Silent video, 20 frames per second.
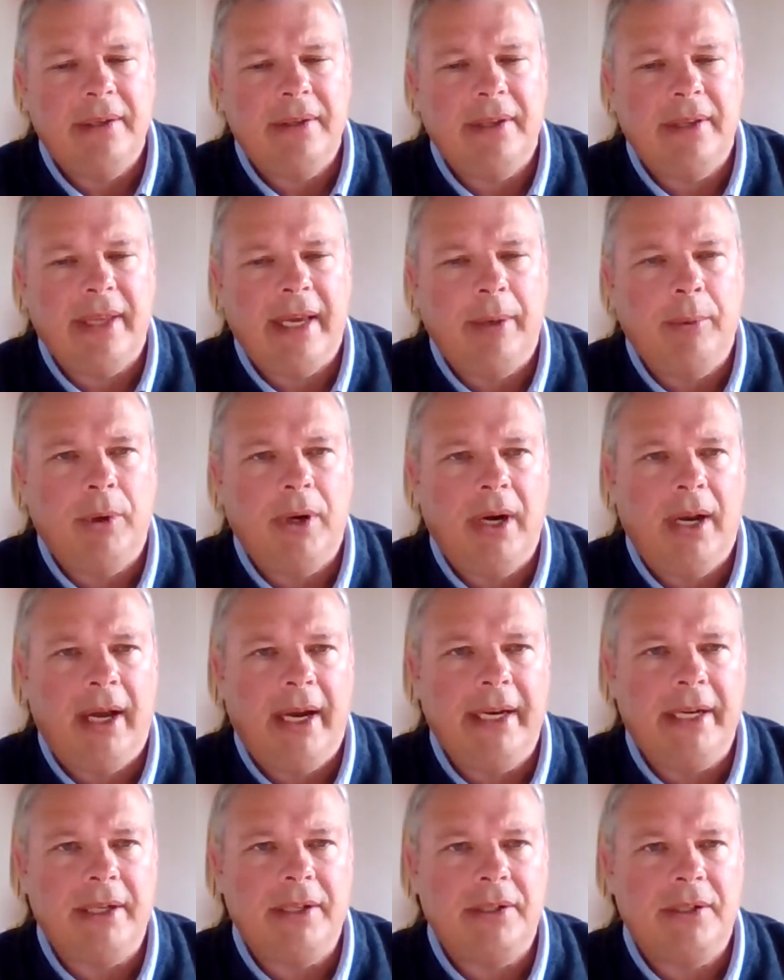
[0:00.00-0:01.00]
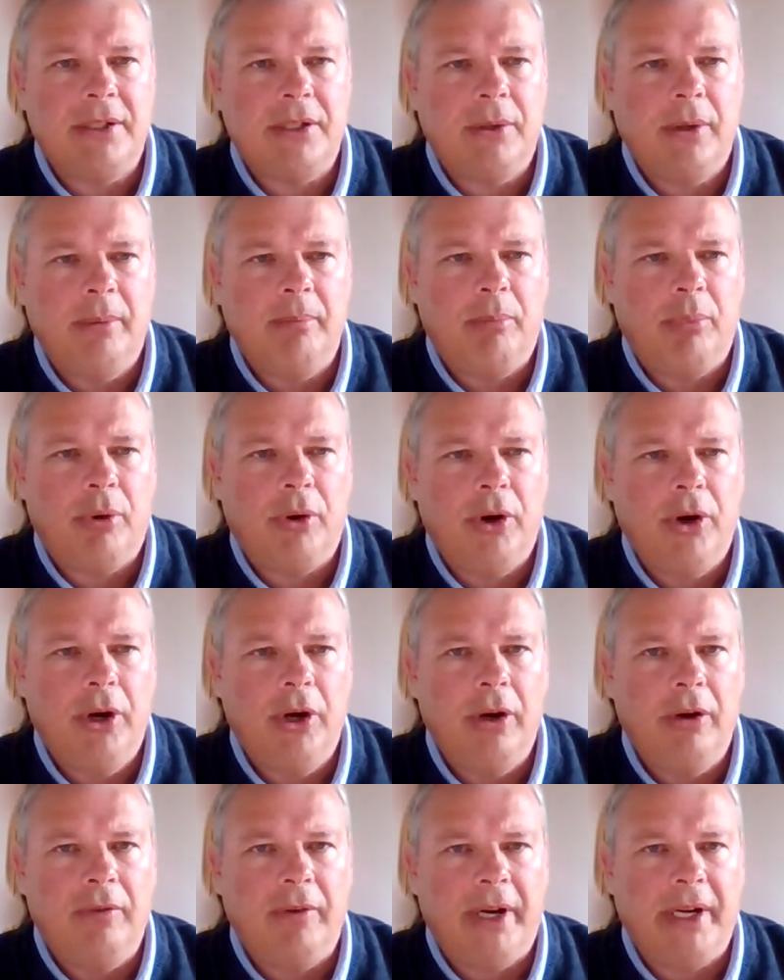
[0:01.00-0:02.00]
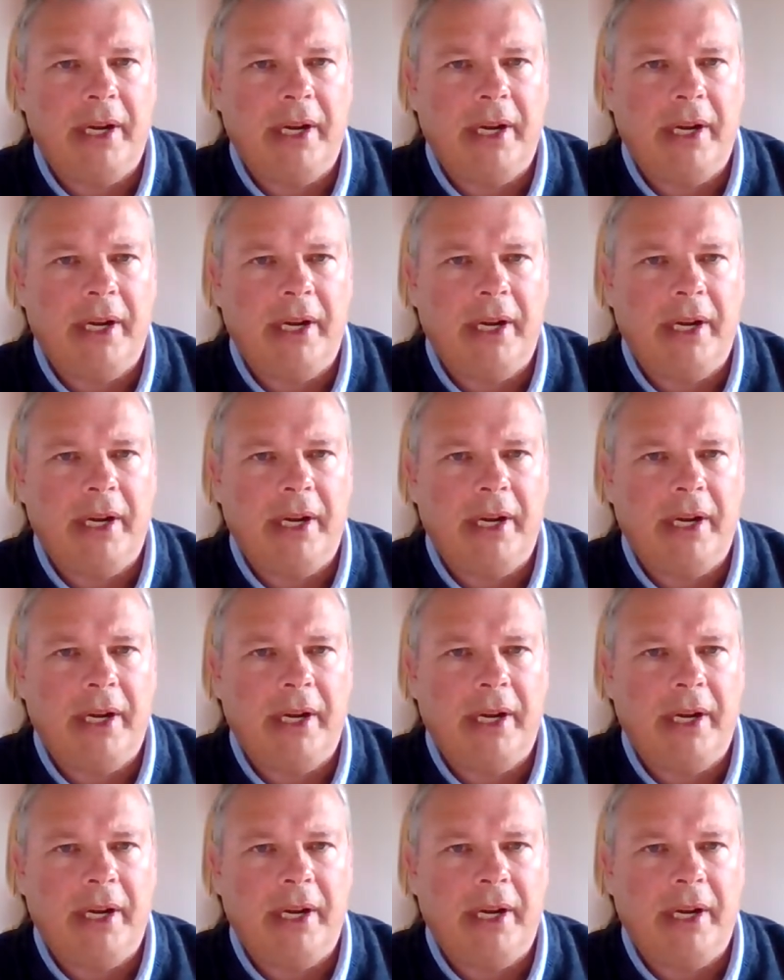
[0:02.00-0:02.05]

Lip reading: that they would like to improve.